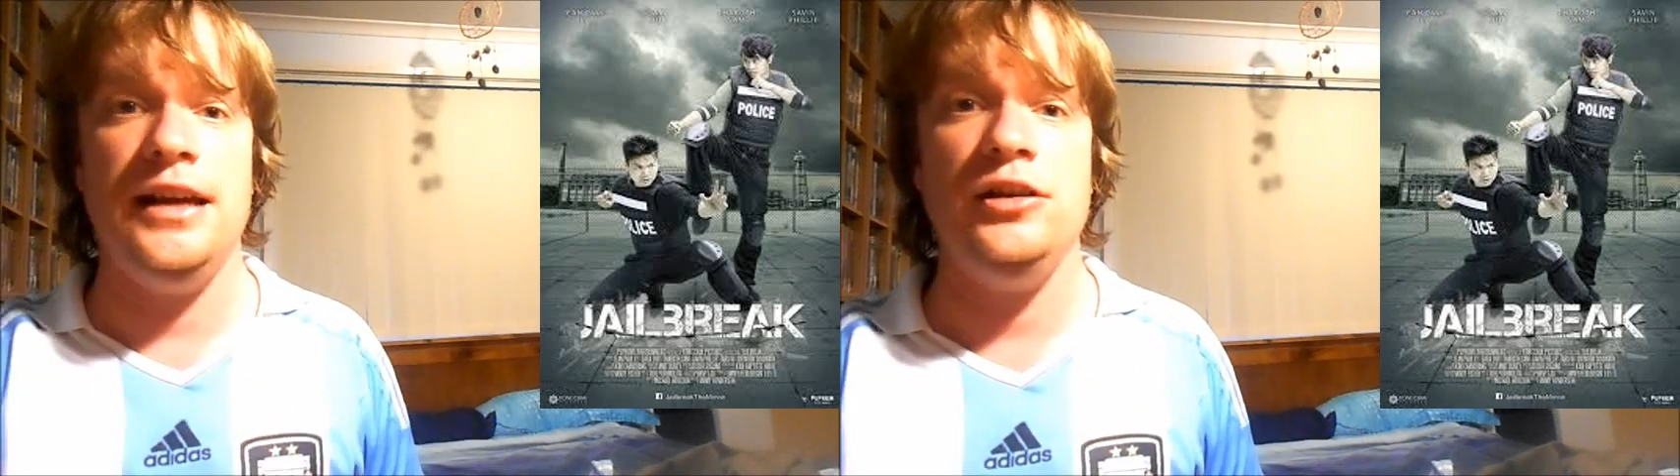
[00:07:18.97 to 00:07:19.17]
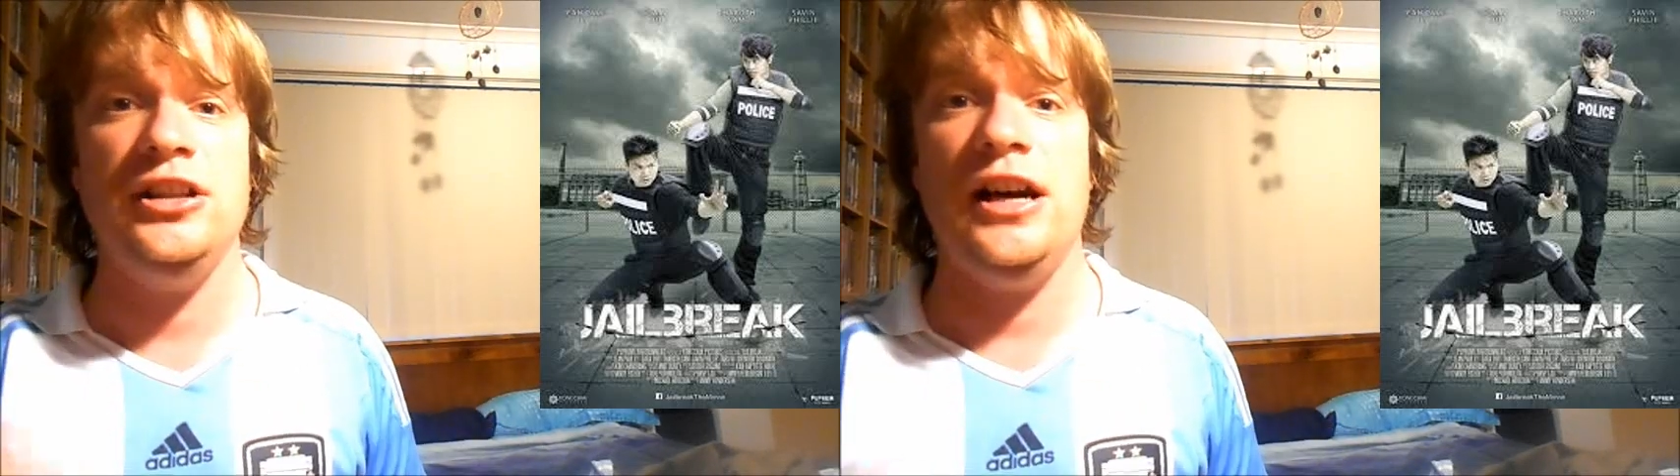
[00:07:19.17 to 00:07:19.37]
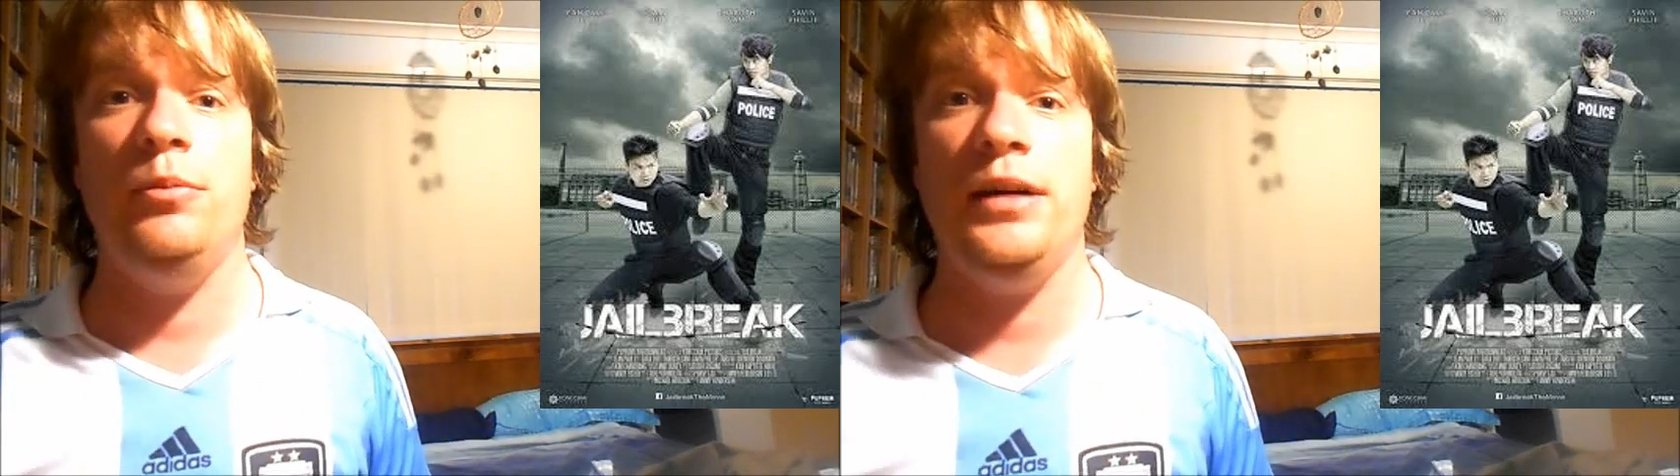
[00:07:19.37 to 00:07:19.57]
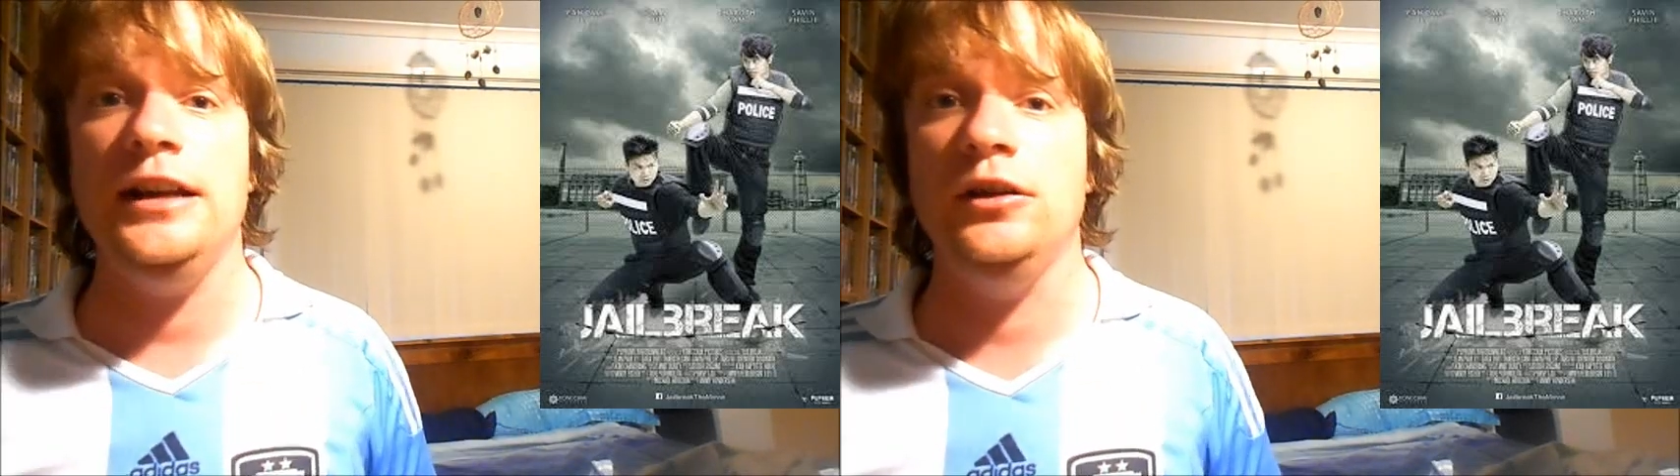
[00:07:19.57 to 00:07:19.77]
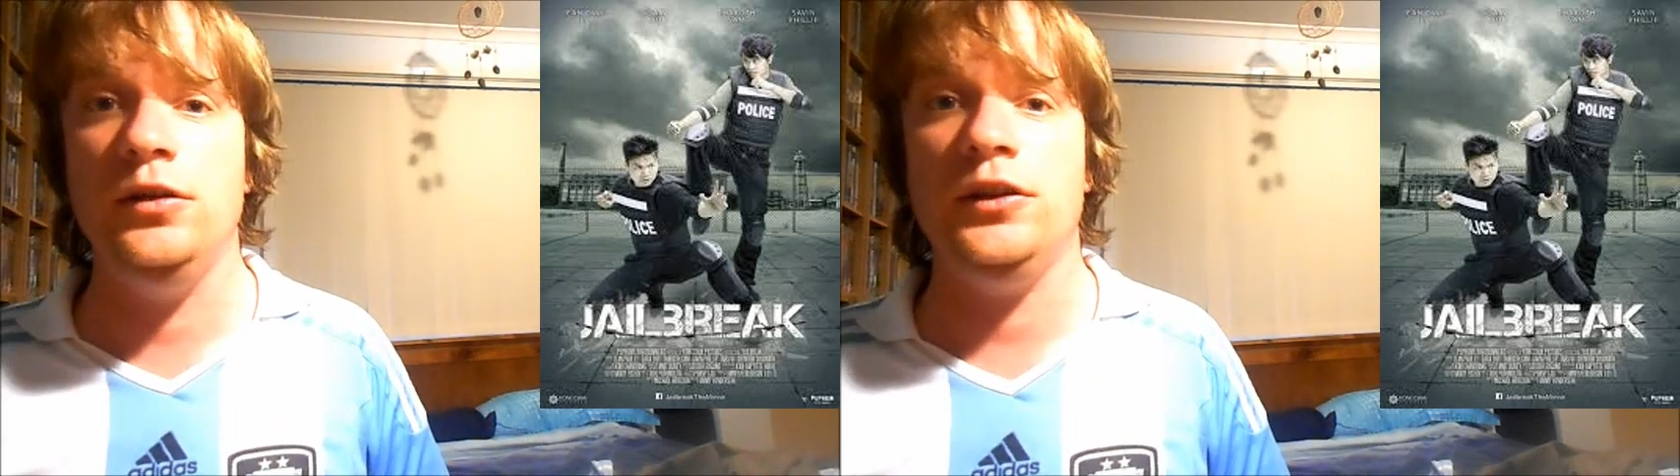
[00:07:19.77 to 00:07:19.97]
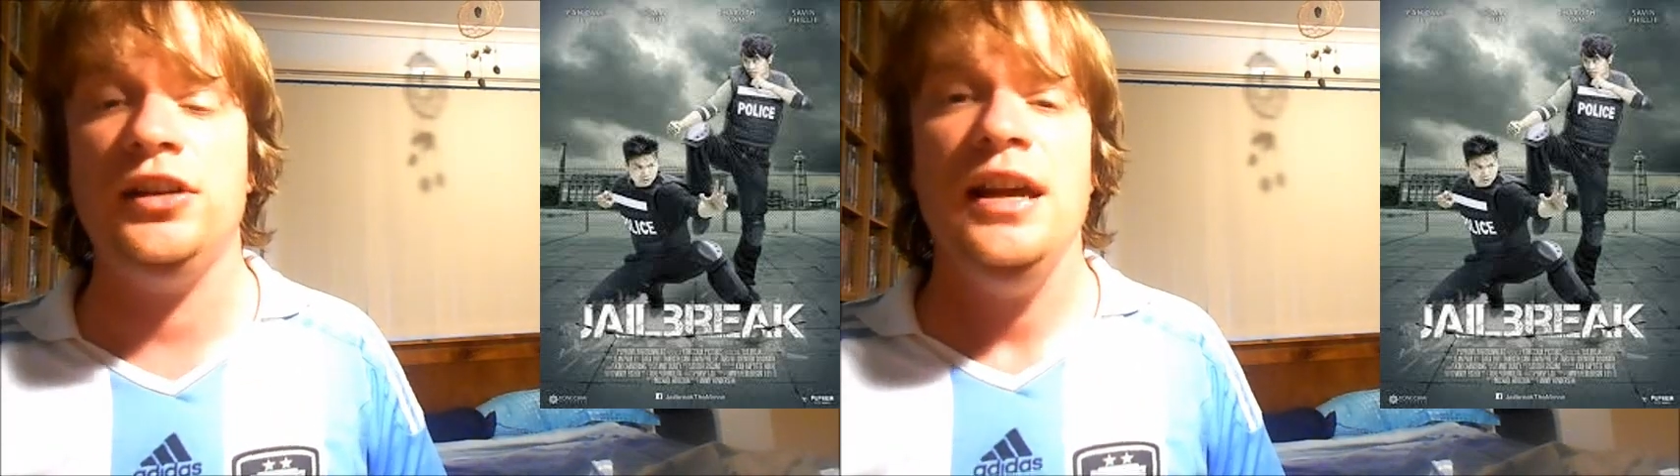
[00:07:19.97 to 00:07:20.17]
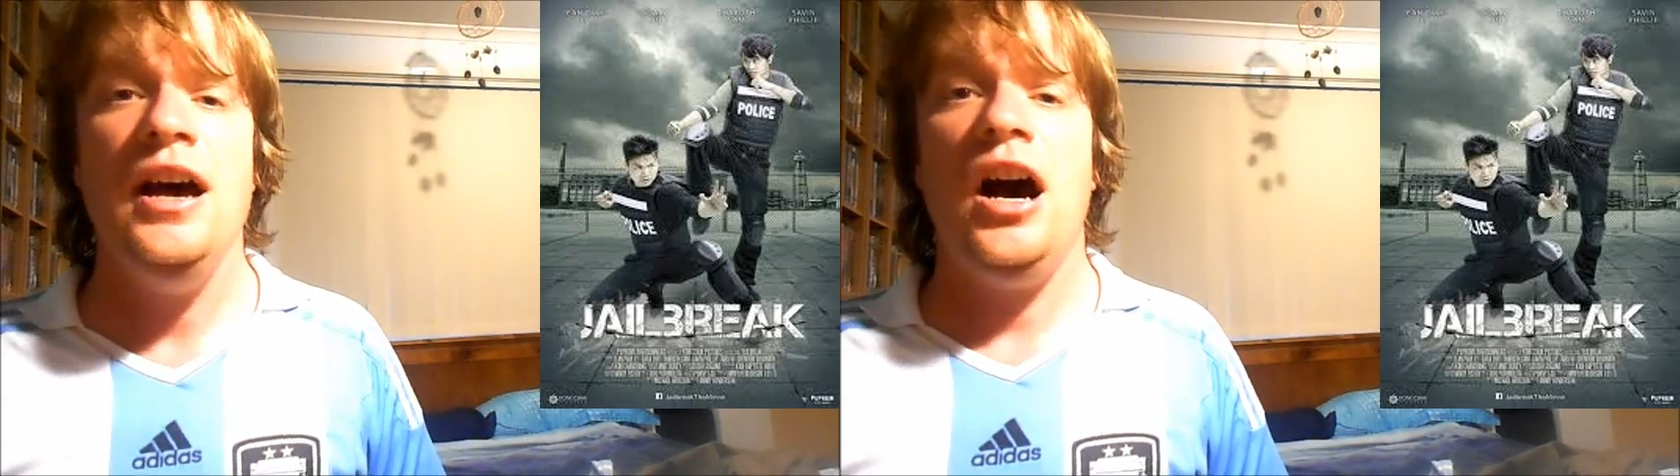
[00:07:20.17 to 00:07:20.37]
that Jailbreak looks.